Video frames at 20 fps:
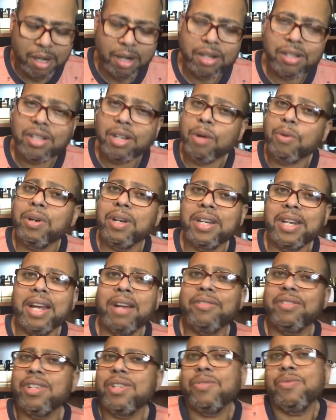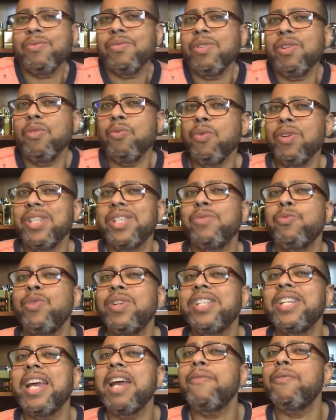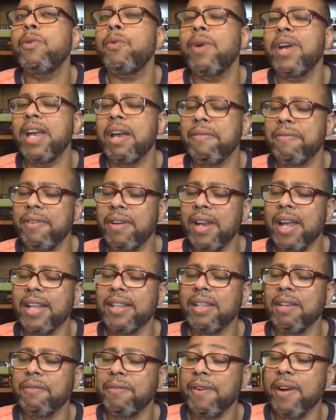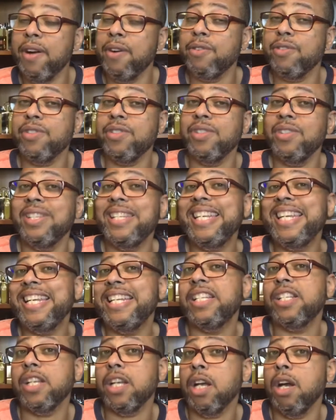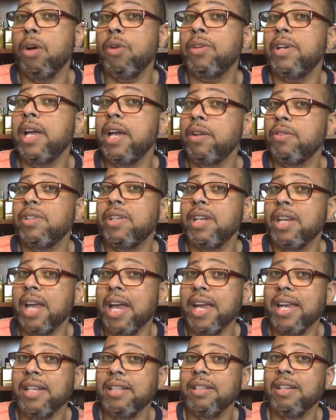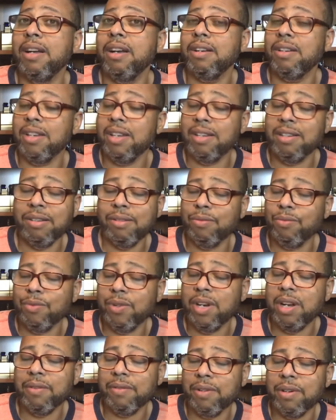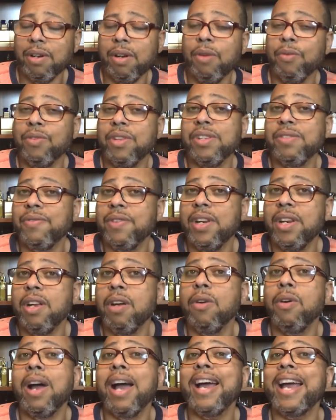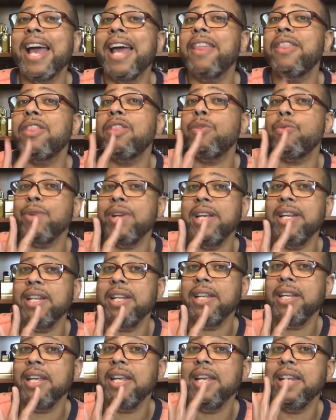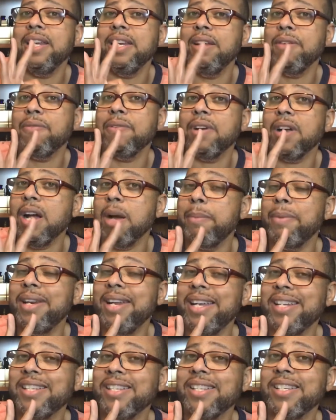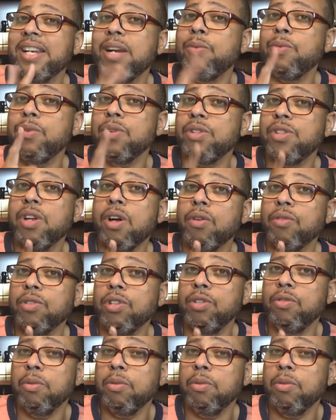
tone it down, just, you know, whichever way I feel like that fragrance needs to go. Now, tonight, or whenever, on this video, I got three different combinations that I want to talk to you